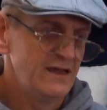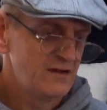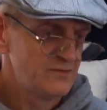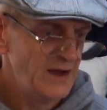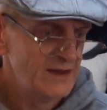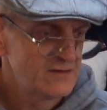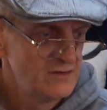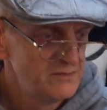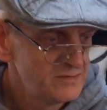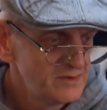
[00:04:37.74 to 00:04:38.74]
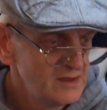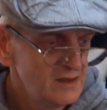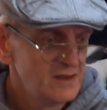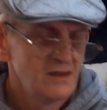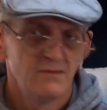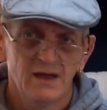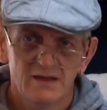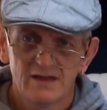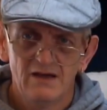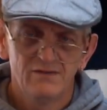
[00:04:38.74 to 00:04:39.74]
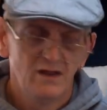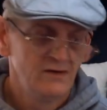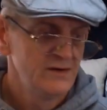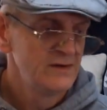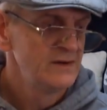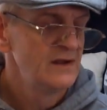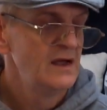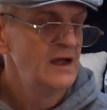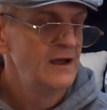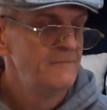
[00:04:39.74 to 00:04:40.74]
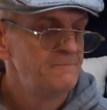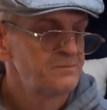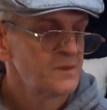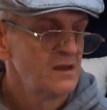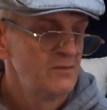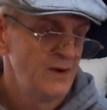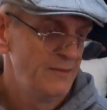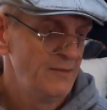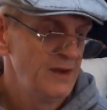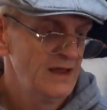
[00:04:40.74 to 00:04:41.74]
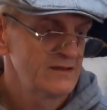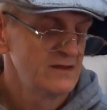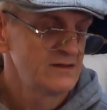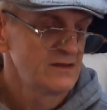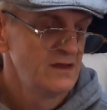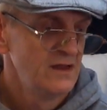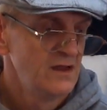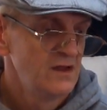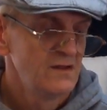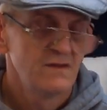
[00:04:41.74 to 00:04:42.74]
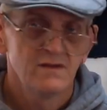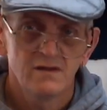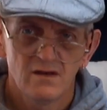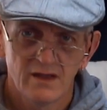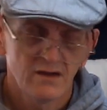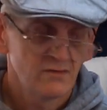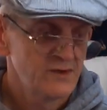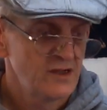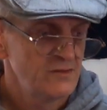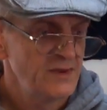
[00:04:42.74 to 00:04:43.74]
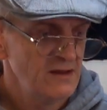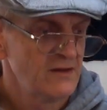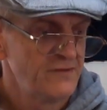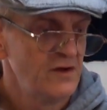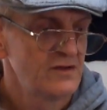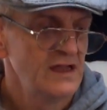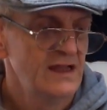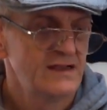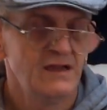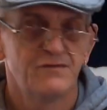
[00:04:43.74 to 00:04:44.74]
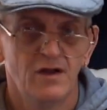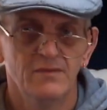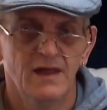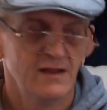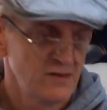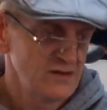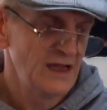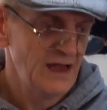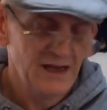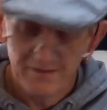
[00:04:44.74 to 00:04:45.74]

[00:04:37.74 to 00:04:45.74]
You could buy some bit of Savlon, proper plasters. You know, you could build a first aid kit from that and just add